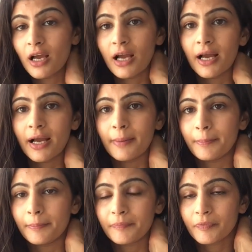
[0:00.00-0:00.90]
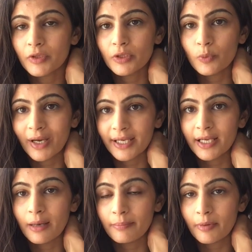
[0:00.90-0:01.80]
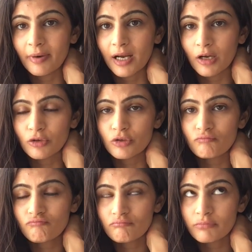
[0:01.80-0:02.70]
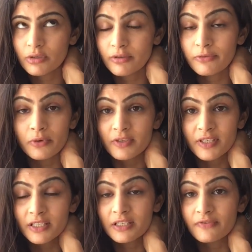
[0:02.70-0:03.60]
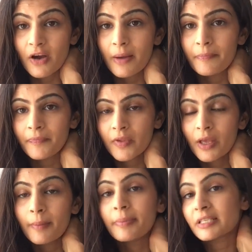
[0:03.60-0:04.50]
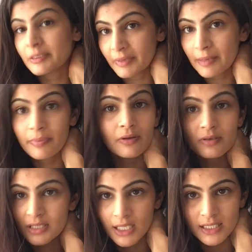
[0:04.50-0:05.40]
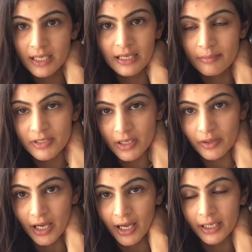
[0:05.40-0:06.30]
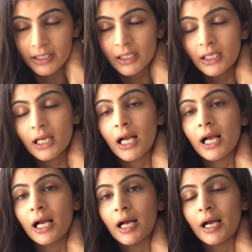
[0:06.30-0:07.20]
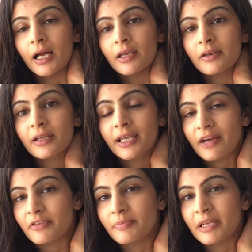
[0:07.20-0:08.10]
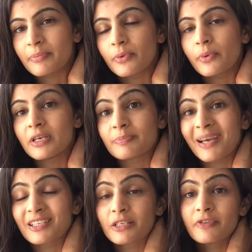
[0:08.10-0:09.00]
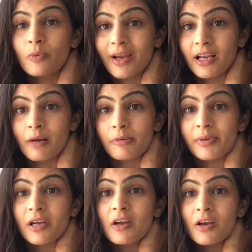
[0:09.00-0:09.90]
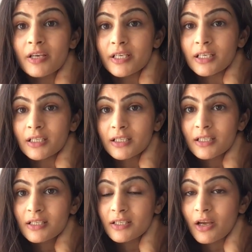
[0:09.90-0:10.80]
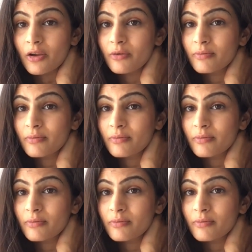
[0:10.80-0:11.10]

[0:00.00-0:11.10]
um, waking up around between 4 and 6 is fine. Pitta people, 6am is okay. And Kapha people is better if you wake up a bit earlier. So